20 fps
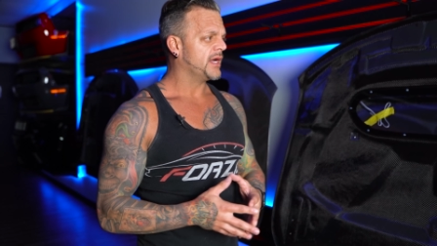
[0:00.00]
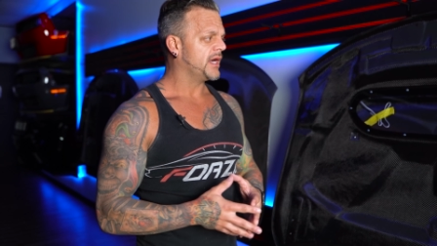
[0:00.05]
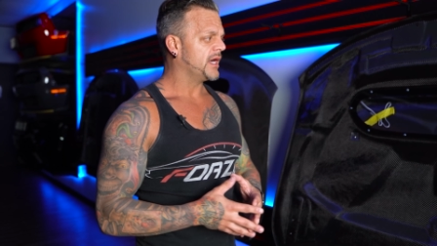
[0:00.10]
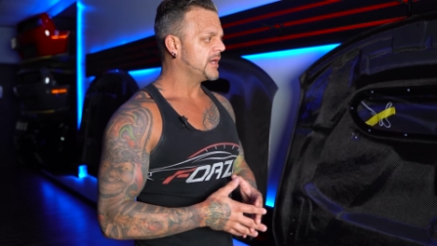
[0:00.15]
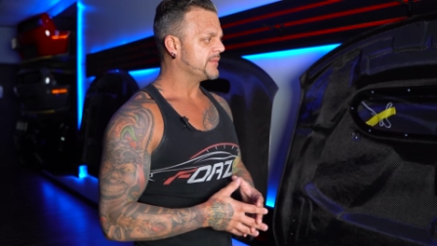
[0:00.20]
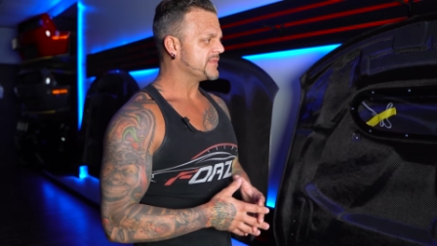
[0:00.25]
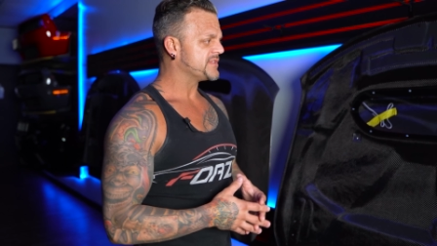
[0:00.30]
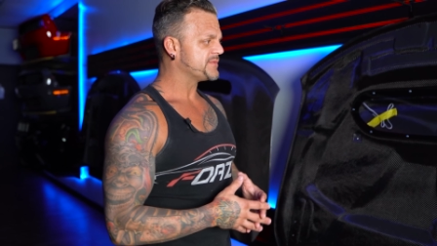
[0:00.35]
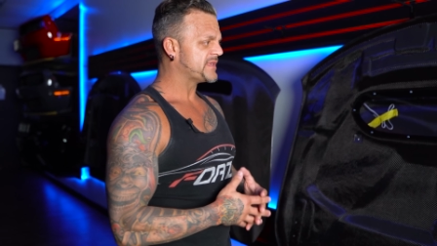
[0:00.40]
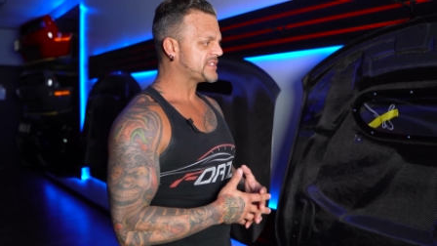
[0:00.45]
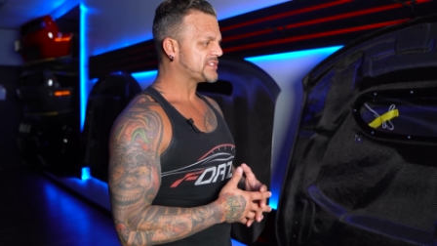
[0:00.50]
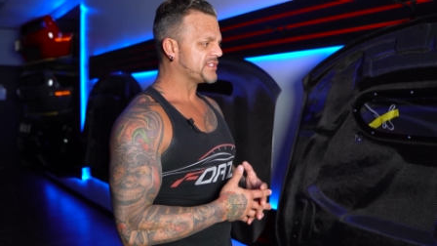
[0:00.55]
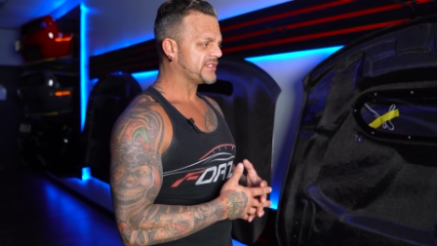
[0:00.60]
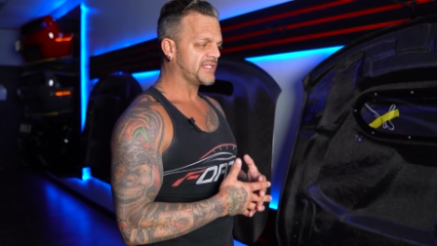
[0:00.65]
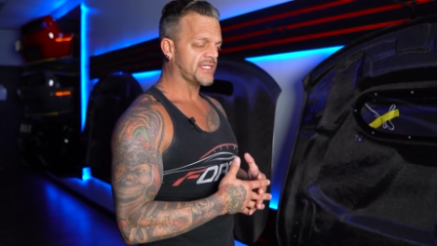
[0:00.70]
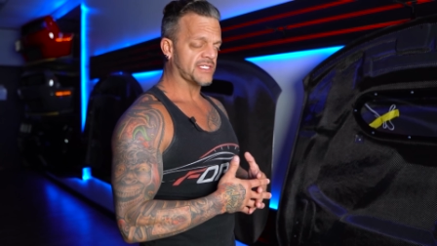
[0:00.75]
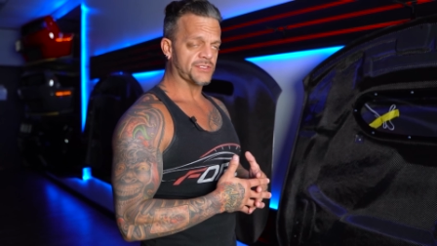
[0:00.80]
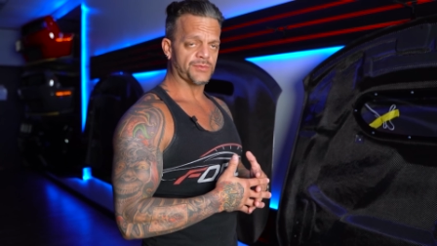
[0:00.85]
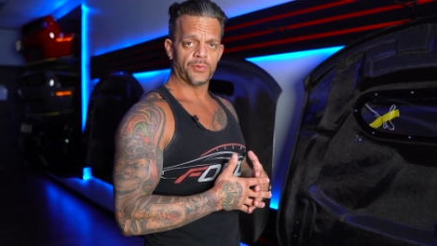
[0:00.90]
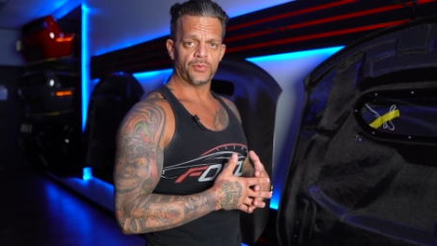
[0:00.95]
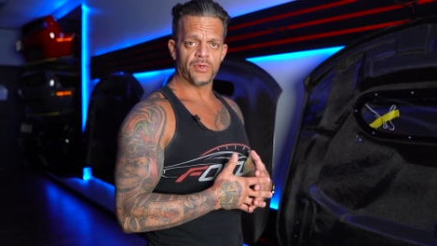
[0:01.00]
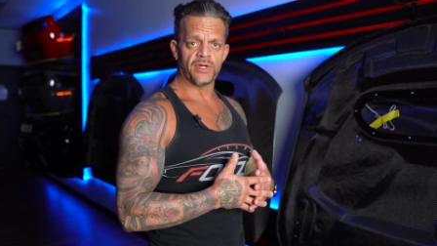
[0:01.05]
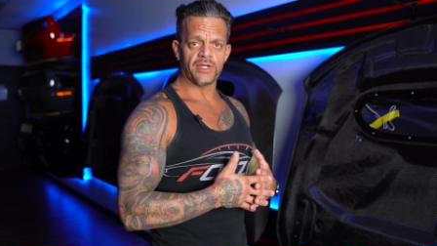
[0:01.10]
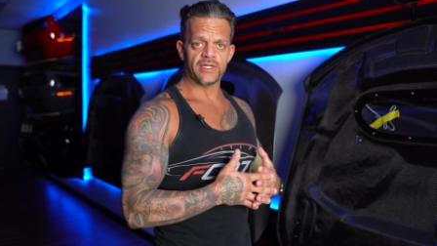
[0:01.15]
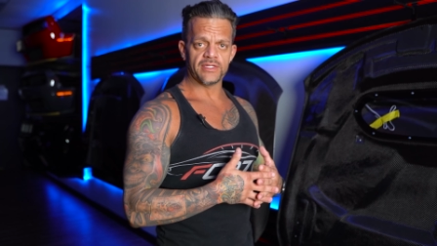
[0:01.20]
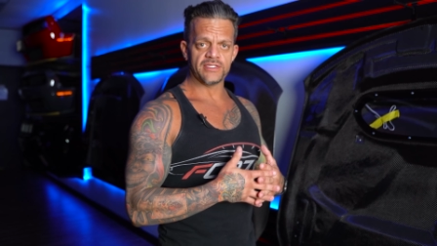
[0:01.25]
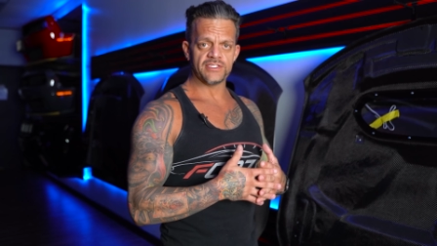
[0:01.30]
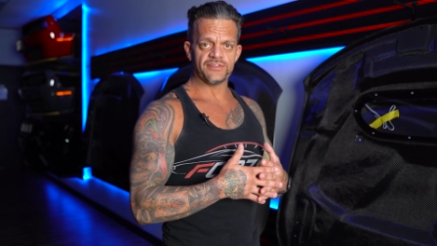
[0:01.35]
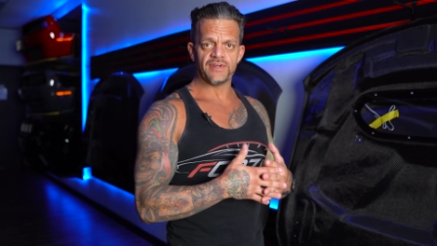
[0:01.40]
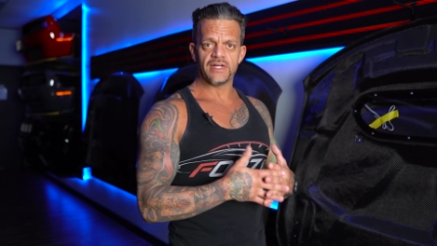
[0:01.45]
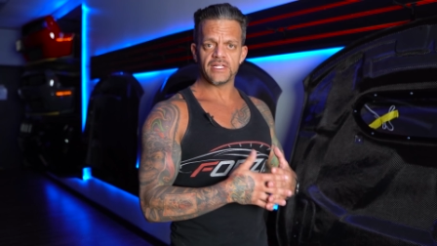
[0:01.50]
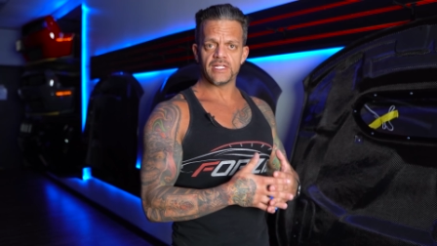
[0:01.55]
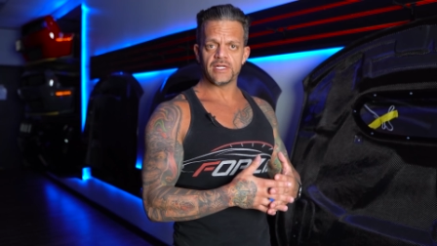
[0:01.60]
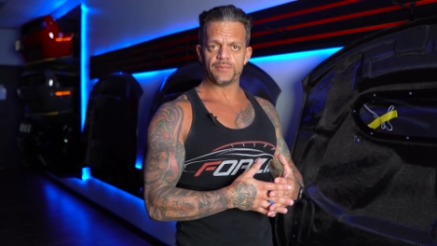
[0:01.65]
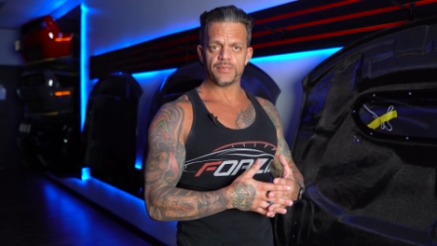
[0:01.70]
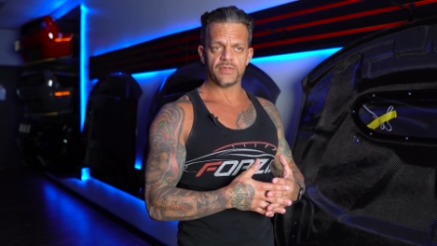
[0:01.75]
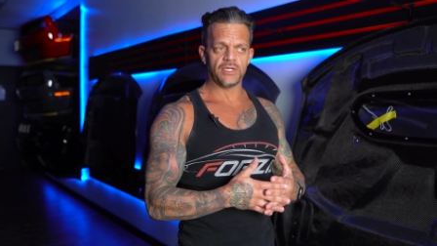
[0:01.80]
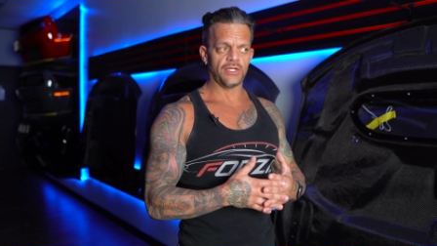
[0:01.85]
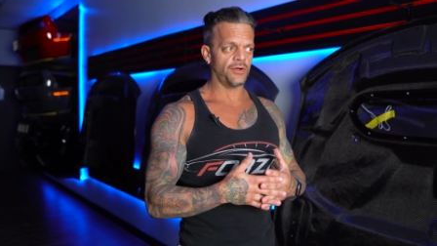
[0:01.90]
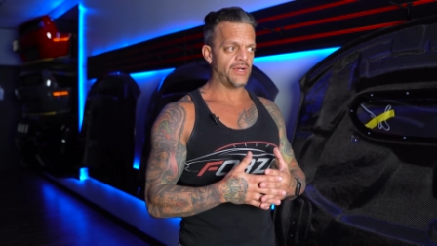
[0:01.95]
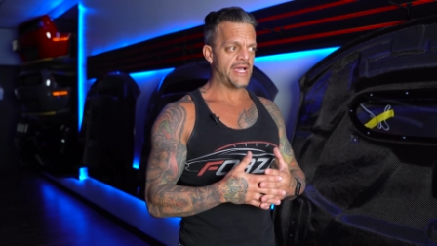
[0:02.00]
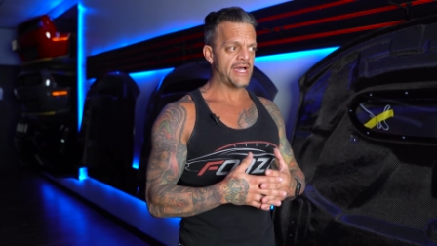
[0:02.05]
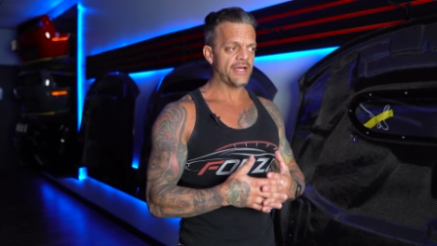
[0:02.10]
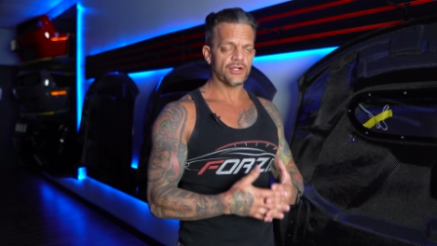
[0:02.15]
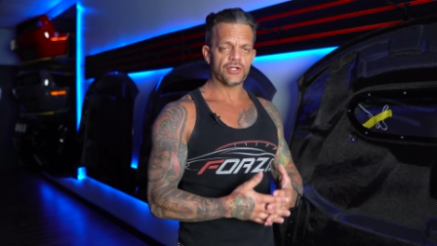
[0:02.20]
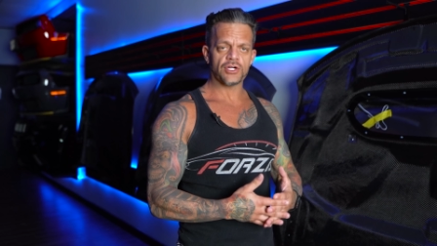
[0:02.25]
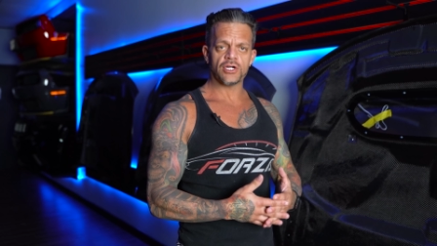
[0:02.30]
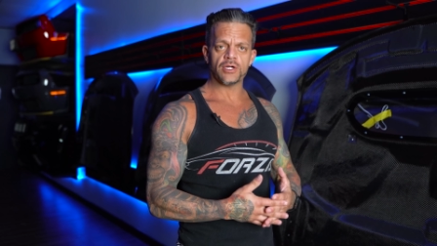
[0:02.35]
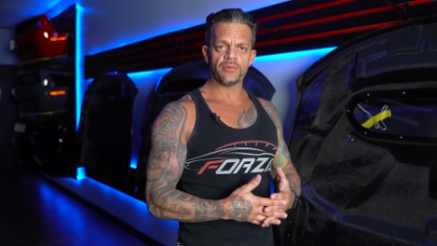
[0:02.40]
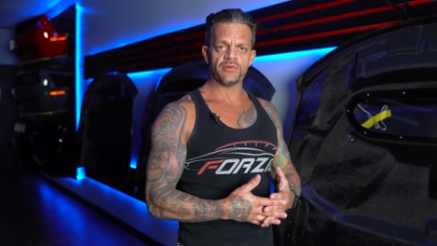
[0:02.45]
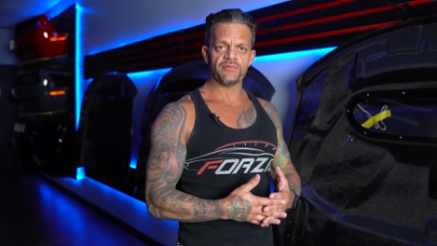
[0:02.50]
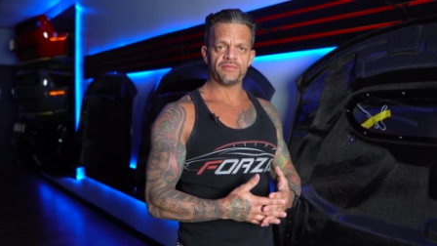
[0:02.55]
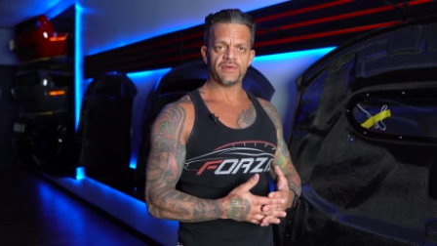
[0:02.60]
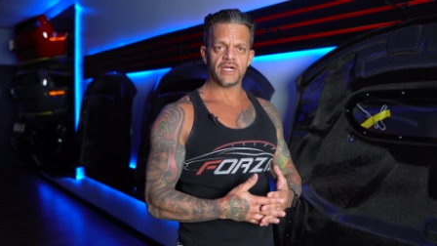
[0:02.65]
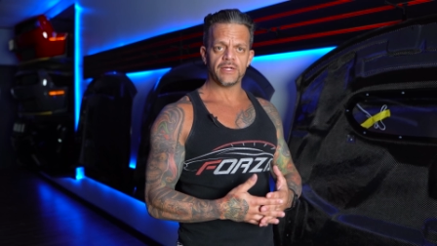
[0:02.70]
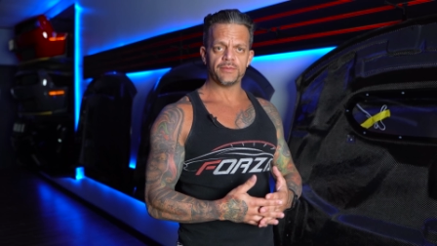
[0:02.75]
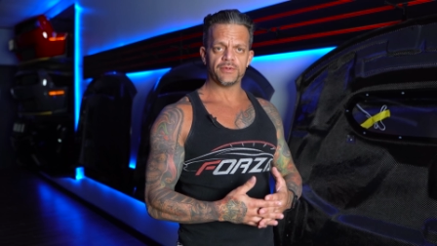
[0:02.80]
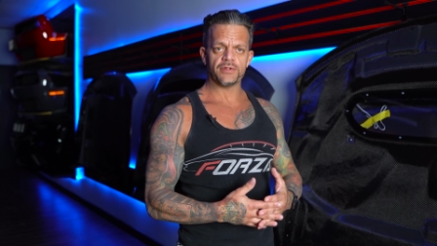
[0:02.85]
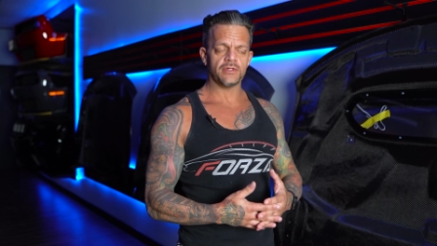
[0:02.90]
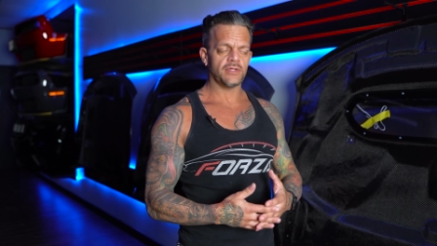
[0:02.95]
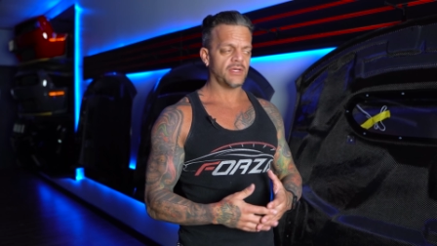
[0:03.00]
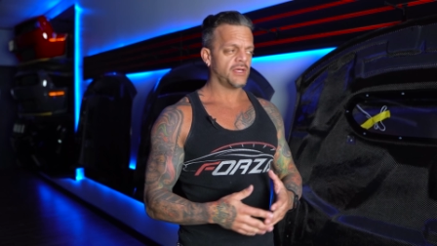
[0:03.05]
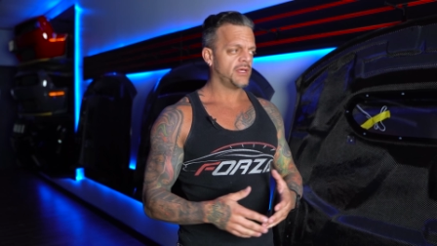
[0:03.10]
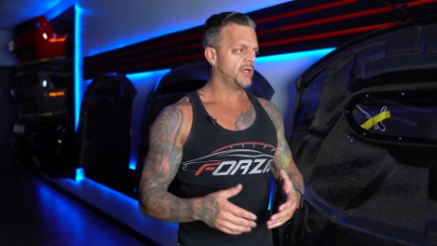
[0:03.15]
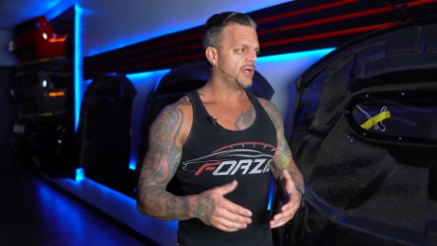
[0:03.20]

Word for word: um, especially things we want to develop, you know, out of carbon fiber